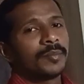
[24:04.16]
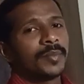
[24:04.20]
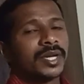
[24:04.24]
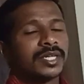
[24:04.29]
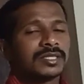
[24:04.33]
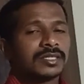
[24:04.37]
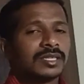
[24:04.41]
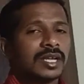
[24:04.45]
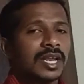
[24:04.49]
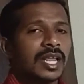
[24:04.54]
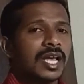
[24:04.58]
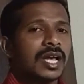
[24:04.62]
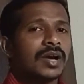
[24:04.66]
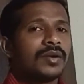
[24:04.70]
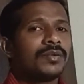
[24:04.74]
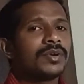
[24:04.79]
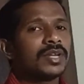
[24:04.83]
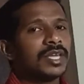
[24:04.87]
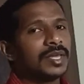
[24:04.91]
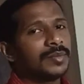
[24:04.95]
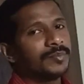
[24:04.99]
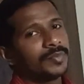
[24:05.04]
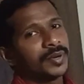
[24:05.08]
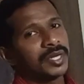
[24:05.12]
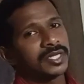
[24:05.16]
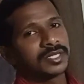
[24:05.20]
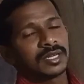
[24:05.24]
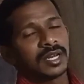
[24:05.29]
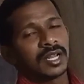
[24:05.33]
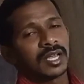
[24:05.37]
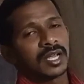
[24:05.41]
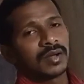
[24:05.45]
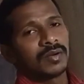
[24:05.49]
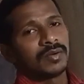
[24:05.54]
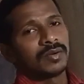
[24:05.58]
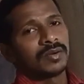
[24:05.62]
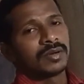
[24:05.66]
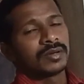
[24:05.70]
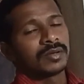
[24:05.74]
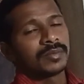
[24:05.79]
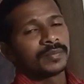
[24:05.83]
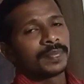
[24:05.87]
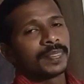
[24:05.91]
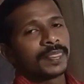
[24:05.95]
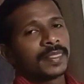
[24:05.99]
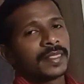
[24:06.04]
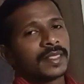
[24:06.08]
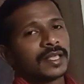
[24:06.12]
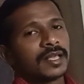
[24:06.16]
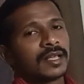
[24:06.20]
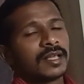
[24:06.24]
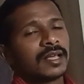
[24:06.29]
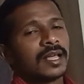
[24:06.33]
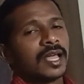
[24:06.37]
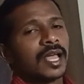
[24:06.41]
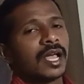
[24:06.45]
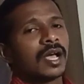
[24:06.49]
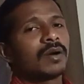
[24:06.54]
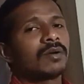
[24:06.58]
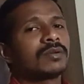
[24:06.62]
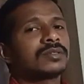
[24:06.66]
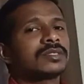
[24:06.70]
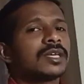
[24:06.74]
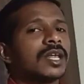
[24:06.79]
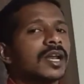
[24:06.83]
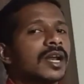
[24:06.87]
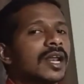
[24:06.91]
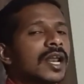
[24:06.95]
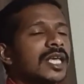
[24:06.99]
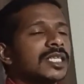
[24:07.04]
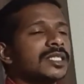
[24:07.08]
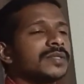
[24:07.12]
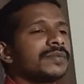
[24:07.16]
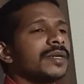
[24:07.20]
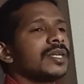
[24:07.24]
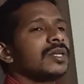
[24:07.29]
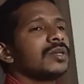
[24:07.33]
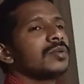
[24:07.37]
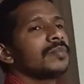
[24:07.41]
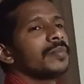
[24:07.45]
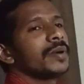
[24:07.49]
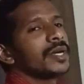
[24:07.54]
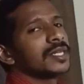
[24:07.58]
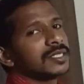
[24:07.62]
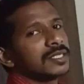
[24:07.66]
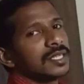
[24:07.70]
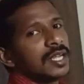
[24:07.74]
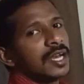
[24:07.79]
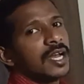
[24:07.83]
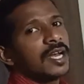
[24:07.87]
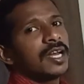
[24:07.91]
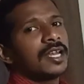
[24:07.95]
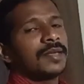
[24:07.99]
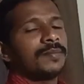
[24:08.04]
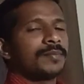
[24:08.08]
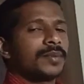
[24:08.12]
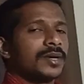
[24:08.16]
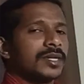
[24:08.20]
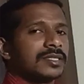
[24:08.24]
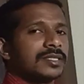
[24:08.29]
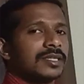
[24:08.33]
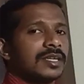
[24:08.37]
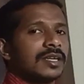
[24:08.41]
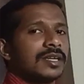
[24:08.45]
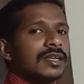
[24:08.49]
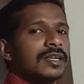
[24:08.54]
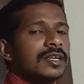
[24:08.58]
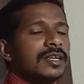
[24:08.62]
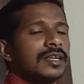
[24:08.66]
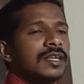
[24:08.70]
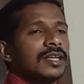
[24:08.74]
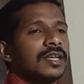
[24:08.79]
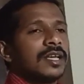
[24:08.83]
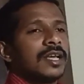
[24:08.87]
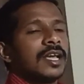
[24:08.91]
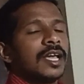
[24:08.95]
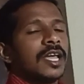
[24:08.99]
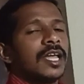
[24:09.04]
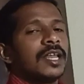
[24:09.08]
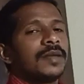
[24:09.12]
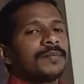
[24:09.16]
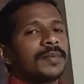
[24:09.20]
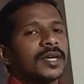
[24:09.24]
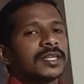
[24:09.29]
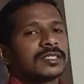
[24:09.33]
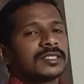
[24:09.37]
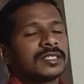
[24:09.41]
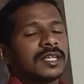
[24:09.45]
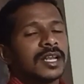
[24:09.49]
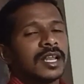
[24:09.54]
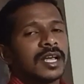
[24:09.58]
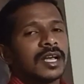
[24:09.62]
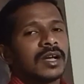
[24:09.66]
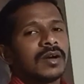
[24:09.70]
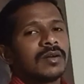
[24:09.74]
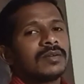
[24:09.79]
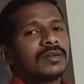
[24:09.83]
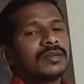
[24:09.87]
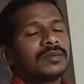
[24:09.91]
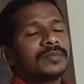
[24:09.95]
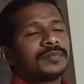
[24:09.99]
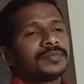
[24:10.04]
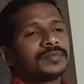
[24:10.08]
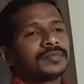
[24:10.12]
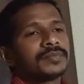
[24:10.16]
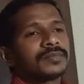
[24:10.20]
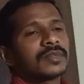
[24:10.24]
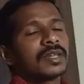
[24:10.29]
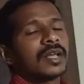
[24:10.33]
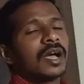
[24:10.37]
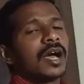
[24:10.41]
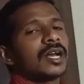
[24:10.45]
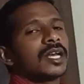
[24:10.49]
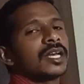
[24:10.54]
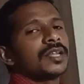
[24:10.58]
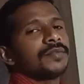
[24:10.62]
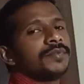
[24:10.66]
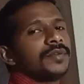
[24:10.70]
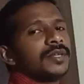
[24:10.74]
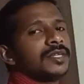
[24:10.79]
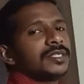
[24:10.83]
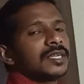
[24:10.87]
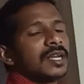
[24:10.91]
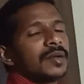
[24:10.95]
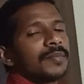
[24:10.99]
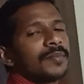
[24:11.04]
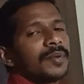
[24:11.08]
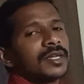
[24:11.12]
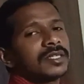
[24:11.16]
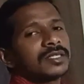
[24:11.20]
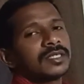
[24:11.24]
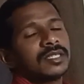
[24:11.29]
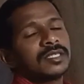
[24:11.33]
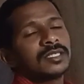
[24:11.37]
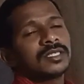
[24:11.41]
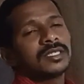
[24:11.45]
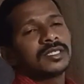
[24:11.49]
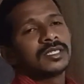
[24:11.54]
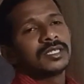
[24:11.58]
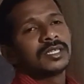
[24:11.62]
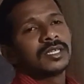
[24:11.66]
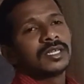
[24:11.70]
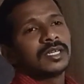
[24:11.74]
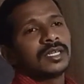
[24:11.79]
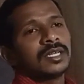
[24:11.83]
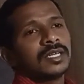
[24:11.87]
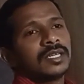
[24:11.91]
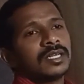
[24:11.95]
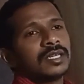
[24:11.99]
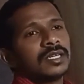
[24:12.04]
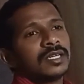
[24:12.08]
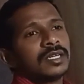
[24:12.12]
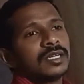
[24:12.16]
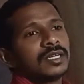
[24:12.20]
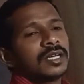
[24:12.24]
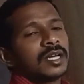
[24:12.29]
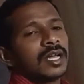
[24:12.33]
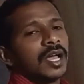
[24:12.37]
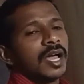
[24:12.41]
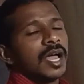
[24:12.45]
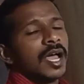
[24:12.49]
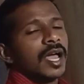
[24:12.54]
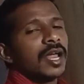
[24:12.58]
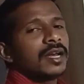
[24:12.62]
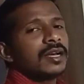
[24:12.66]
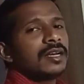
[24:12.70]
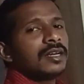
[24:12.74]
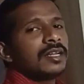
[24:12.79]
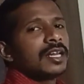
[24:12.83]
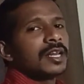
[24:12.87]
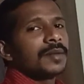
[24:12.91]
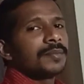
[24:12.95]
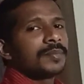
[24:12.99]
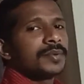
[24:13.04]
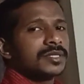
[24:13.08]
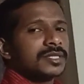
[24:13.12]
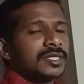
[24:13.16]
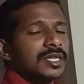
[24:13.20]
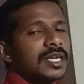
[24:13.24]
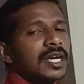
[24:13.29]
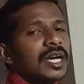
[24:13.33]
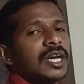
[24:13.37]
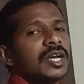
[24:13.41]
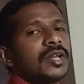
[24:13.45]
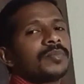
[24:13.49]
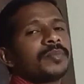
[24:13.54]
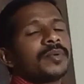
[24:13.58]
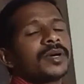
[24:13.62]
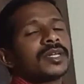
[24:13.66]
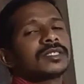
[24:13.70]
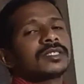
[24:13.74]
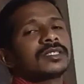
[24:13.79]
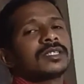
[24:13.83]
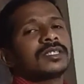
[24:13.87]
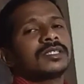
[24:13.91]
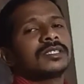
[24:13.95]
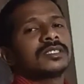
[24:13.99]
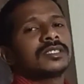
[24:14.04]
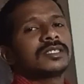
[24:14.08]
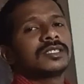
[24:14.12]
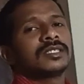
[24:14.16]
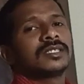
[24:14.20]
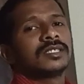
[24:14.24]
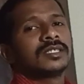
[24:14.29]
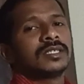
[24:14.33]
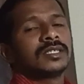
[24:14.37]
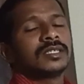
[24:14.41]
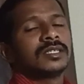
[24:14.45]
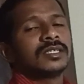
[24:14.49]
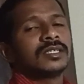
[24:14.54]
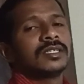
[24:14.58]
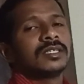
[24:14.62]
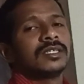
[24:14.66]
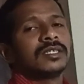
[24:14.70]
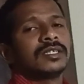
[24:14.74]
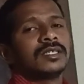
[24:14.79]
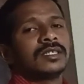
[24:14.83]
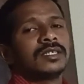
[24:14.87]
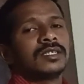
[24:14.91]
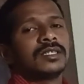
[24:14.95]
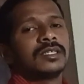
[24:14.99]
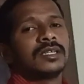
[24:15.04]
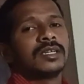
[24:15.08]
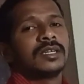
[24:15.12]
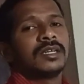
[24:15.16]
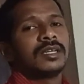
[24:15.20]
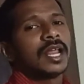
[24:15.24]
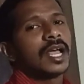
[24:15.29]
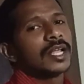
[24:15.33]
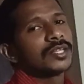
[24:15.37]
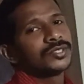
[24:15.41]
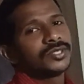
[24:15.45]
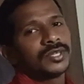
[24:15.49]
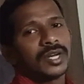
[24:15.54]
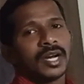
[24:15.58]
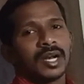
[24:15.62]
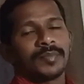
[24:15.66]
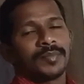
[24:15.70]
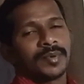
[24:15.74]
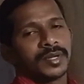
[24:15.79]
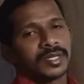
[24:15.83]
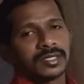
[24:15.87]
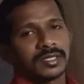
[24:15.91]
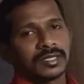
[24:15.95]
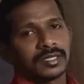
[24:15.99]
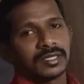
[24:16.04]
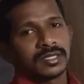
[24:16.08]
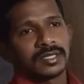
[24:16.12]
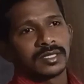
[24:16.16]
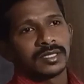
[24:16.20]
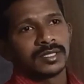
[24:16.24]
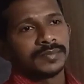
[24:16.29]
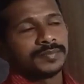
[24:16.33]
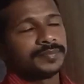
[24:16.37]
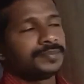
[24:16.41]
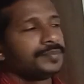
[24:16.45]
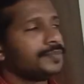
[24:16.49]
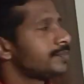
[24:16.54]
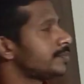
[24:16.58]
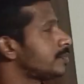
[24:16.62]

Personal account, impersonal account. Accounts are classified into personal and impersonal. In personal account, artificial persons and representative persons, natural persons.